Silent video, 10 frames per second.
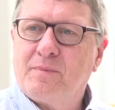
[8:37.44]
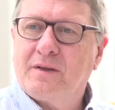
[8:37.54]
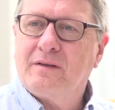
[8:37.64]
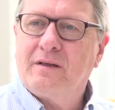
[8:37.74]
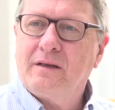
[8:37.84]

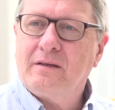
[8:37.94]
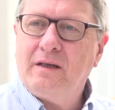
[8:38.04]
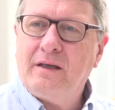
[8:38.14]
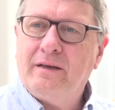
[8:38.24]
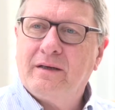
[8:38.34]
But
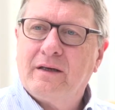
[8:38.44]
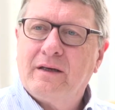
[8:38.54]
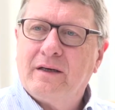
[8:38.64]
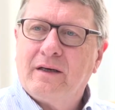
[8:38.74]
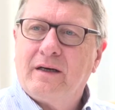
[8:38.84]

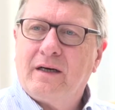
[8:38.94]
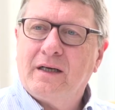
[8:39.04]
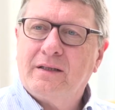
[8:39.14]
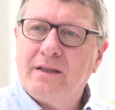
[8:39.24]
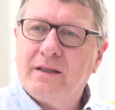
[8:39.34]

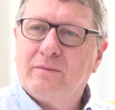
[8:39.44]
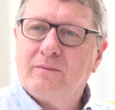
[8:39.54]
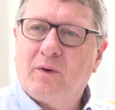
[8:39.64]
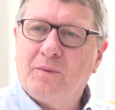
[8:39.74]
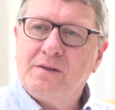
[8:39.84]
I think
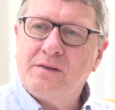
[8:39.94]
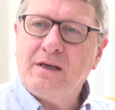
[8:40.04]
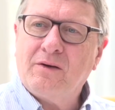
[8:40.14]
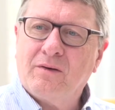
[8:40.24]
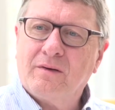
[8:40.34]
what we
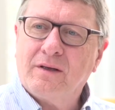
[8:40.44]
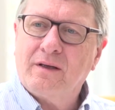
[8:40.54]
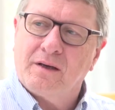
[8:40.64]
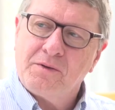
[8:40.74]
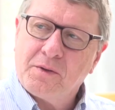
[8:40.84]
see currently
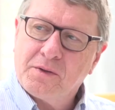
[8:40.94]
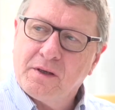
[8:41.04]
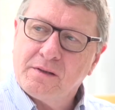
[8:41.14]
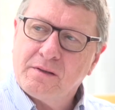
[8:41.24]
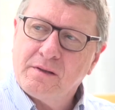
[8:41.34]
in higher
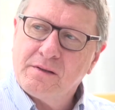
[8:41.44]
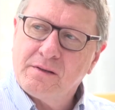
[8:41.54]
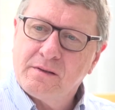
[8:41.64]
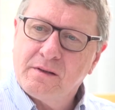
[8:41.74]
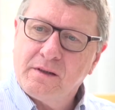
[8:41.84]
education
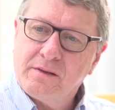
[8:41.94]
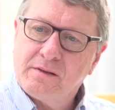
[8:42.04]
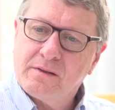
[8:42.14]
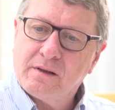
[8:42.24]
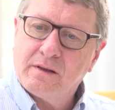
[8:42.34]
is
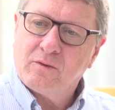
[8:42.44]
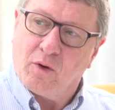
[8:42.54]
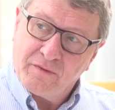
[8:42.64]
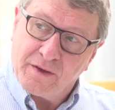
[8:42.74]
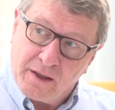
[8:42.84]
these
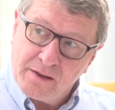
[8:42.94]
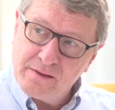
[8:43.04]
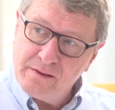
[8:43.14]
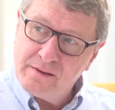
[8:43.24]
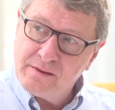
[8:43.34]

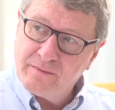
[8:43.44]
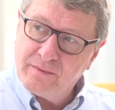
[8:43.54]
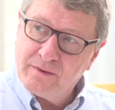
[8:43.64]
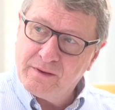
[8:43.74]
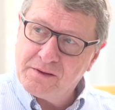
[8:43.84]
qualifications,
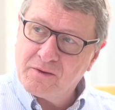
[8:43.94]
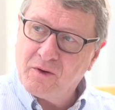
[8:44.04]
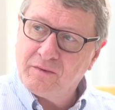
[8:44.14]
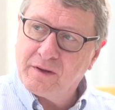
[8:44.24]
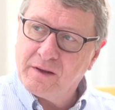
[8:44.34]
teacher
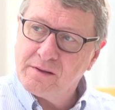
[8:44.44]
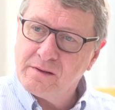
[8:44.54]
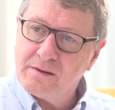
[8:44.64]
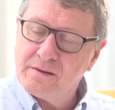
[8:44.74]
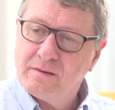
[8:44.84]

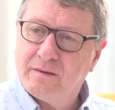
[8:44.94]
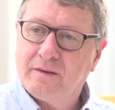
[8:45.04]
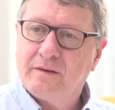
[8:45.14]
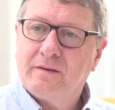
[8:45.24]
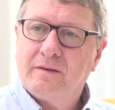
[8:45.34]
qualifications,
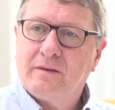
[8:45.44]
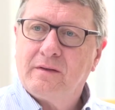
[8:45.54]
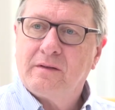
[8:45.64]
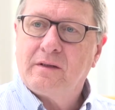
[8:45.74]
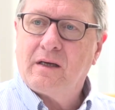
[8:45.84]

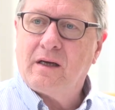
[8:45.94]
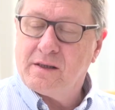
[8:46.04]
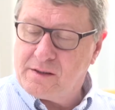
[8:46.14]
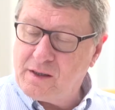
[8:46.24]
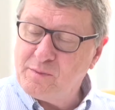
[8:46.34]

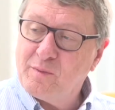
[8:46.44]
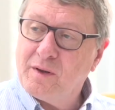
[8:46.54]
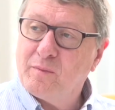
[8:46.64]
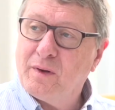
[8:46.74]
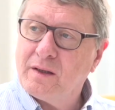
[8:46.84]
assessment
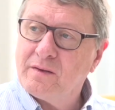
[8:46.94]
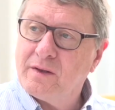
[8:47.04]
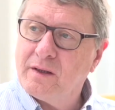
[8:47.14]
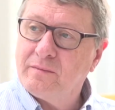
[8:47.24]
being part of that.